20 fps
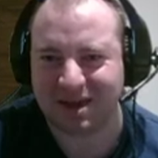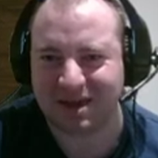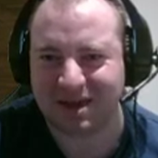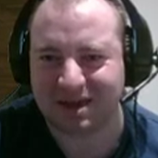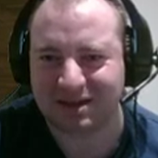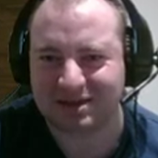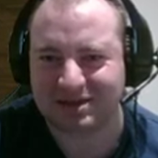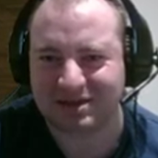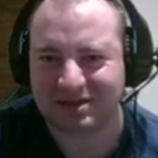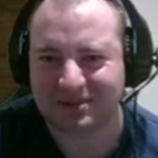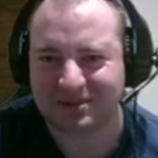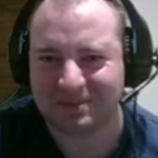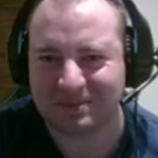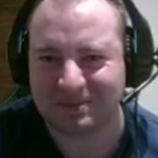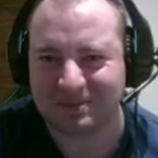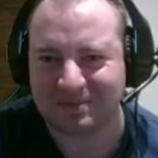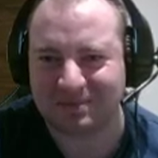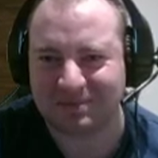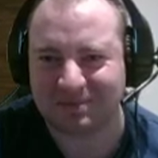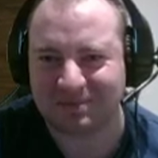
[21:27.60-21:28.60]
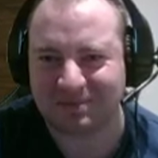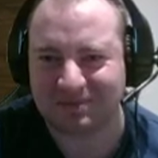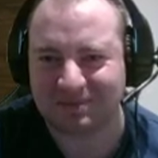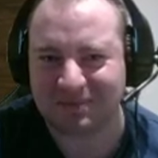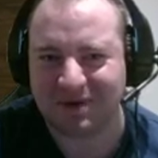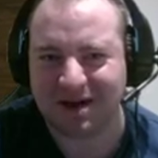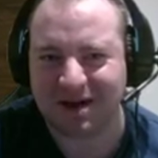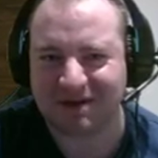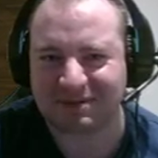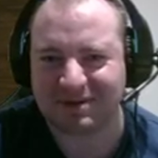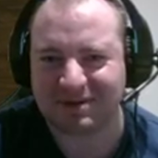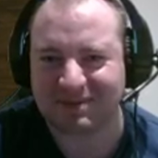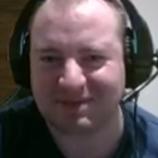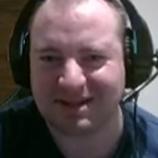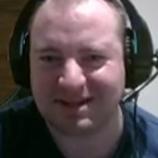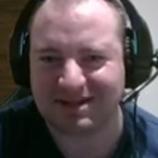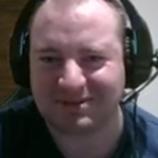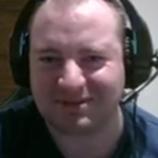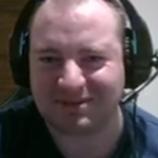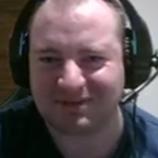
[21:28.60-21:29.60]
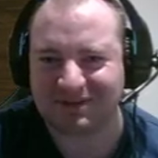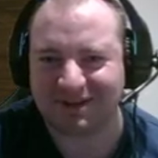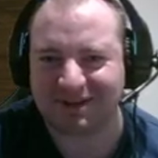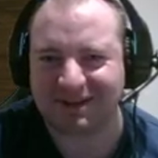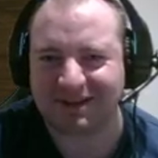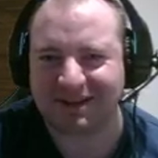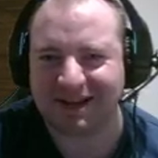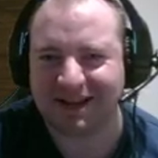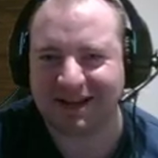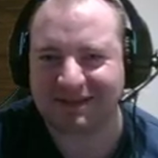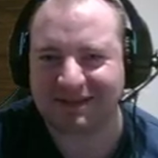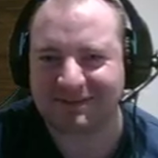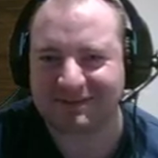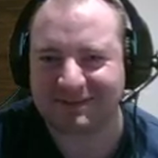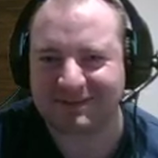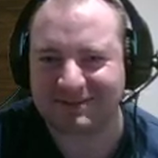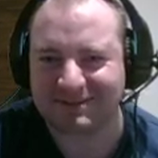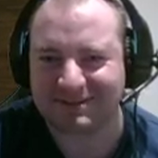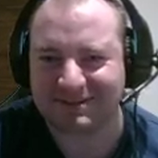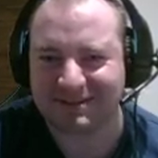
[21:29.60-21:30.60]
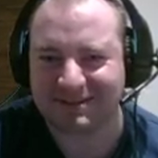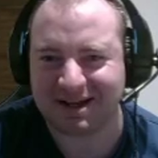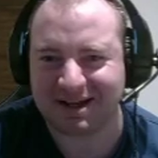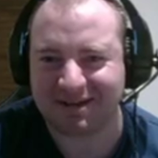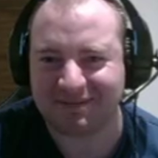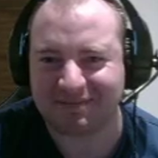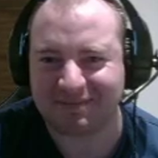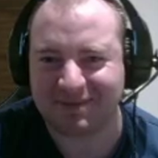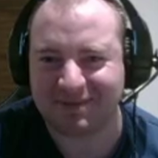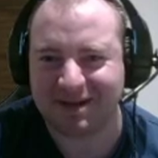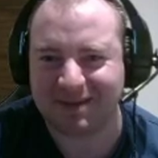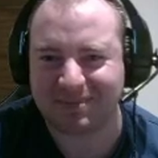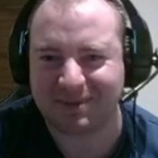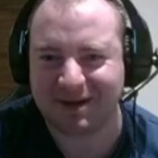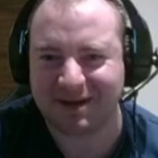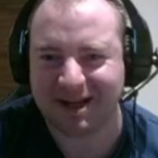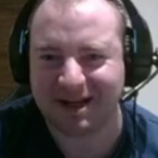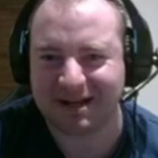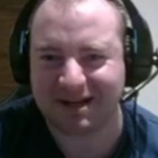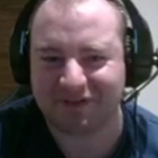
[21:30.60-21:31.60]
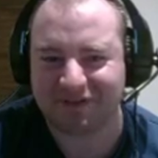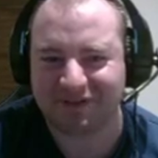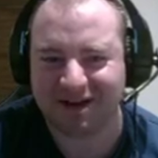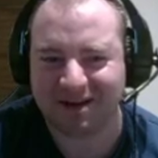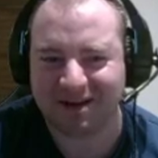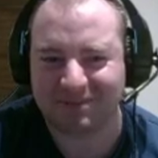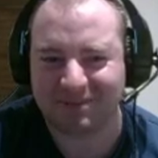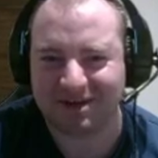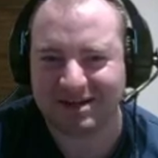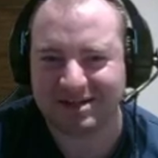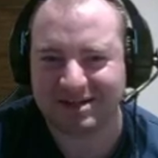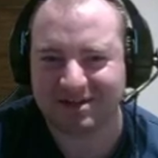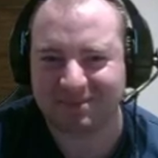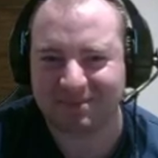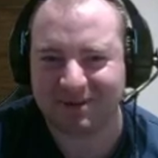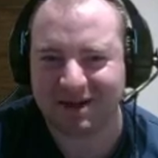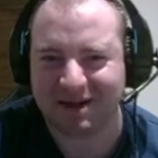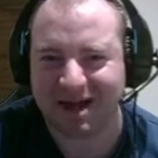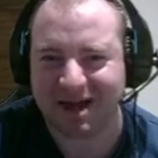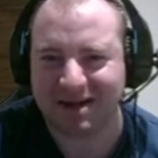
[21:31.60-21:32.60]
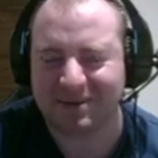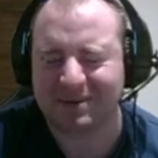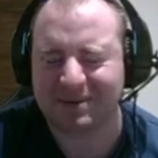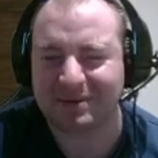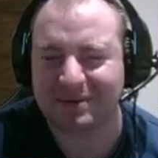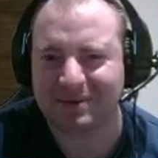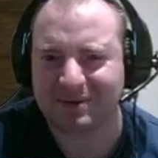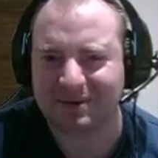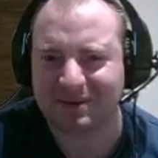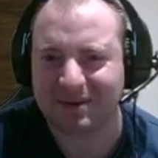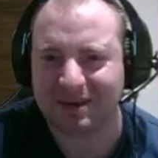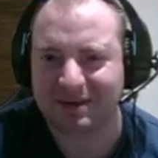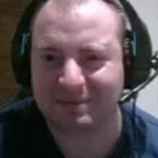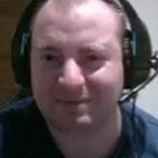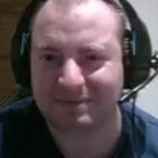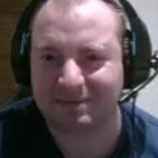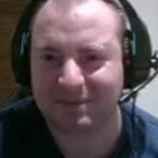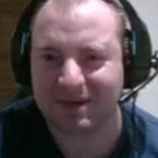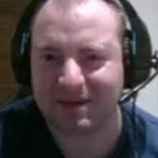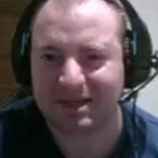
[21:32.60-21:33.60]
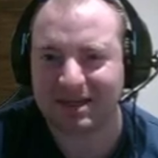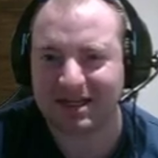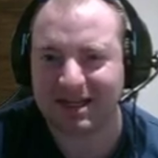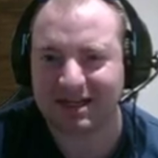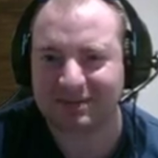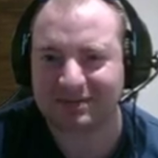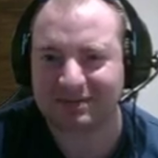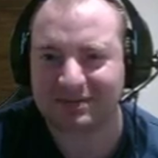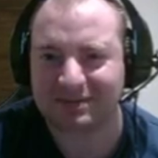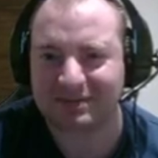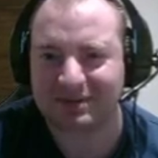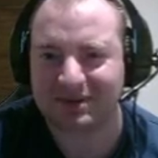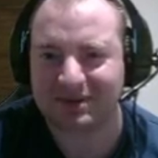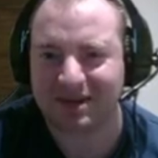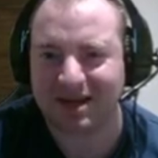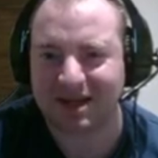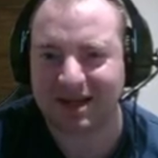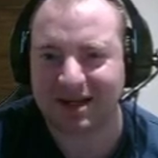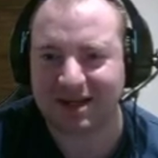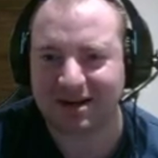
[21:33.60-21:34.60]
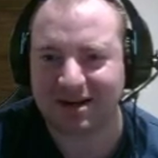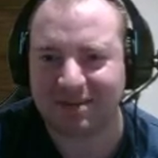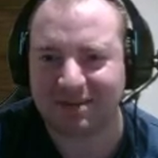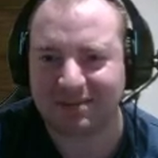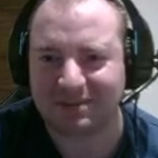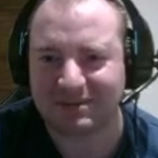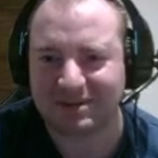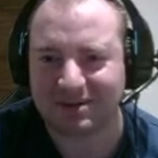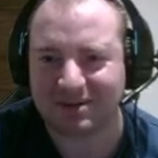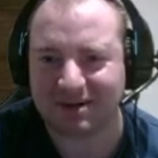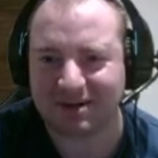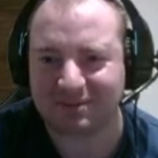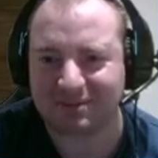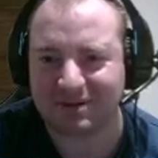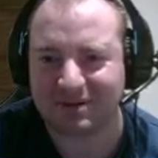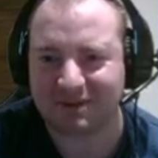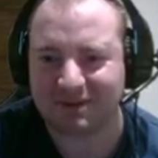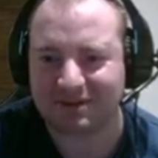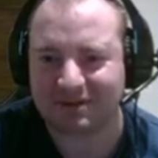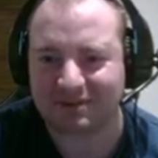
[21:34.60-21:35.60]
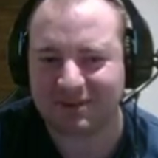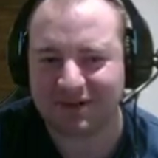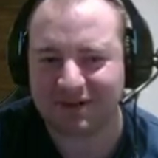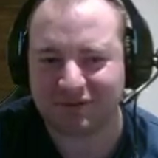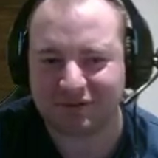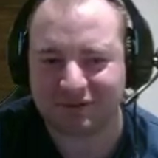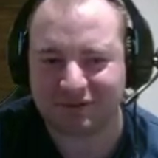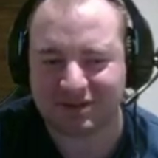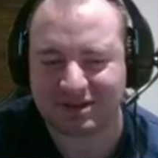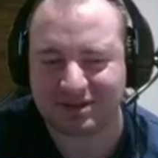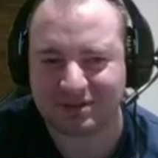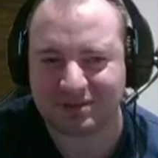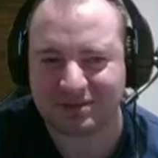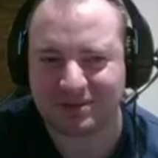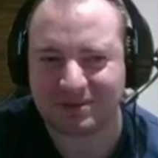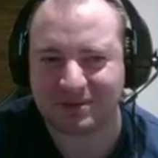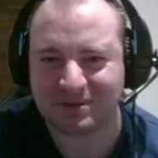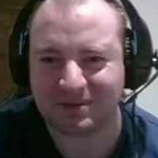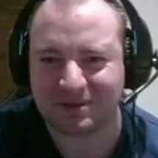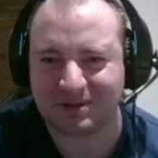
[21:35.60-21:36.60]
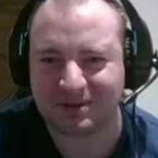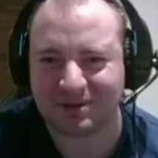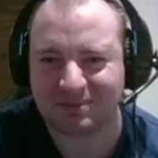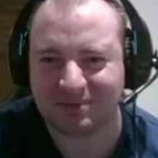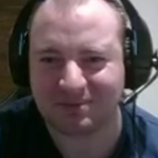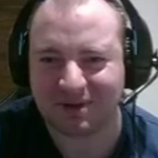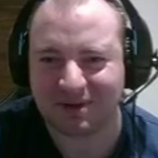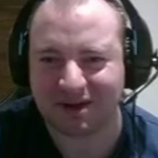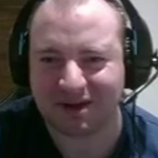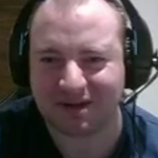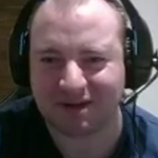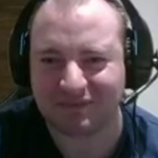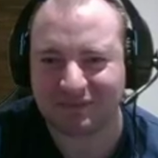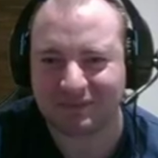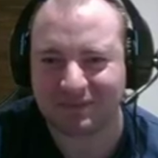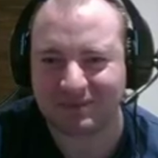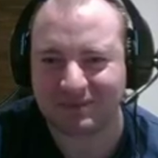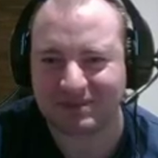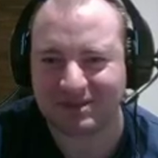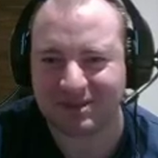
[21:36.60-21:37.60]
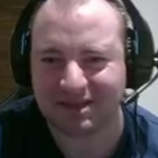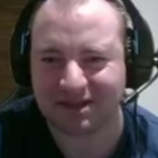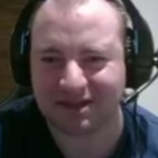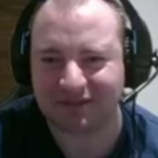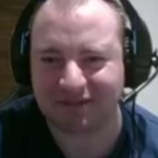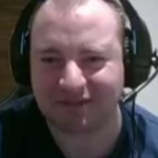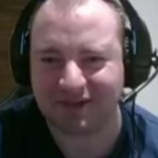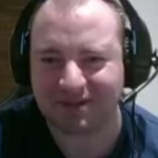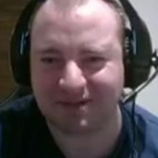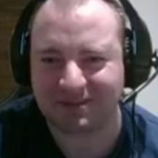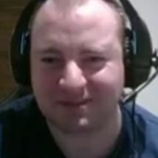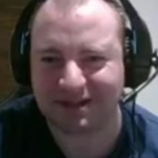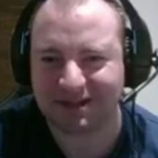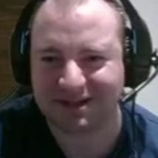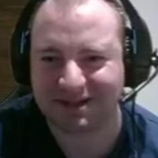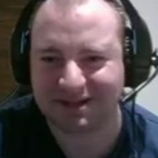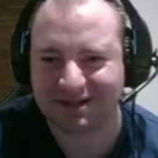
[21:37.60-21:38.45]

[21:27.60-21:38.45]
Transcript: So what I was meant to have done there was I manipulated the flame by jumping out, and then it would line up so I wouldn't have to wait for it at all. But I unfortunately failed it,